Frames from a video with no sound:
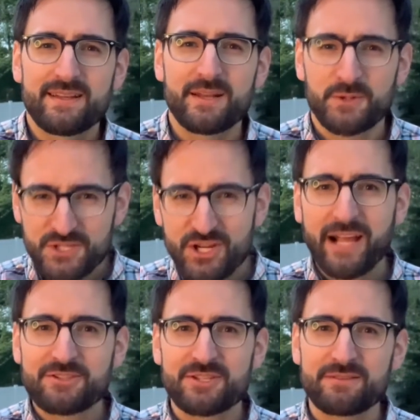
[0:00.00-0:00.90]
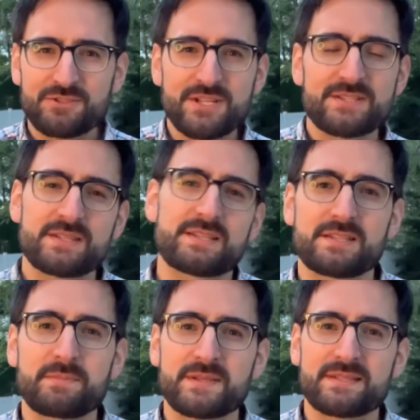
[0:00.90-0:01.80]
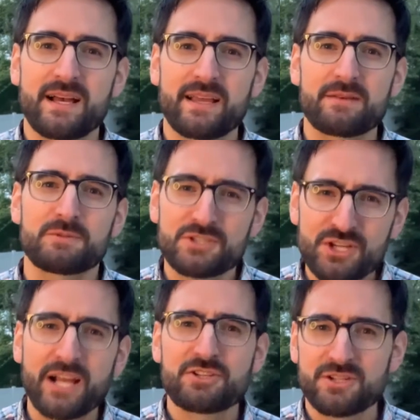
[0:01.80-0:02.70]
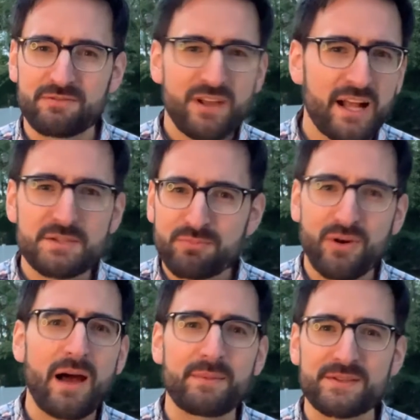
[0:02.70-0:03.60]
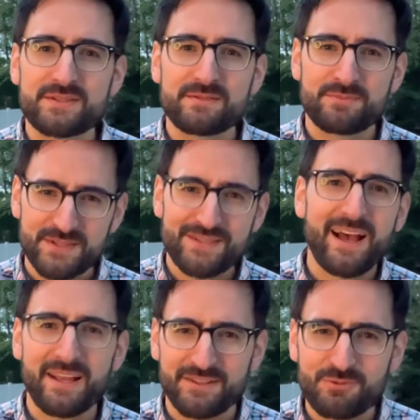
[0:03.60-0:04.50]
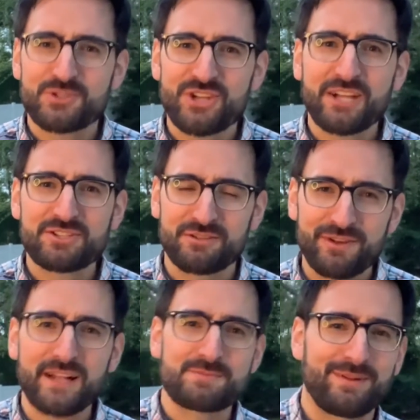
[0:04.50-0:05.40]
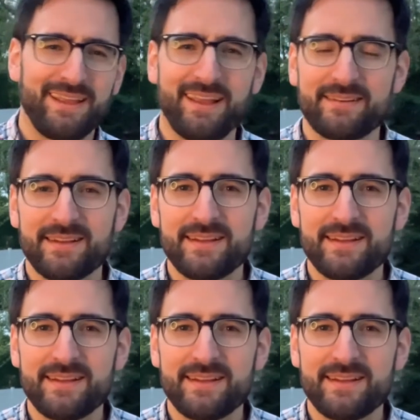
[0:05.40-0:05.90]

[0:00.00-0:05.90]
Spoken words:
And rejection of Jesus as the Messiah. And rejection of God's promised Messiah. Rejection of God's plan.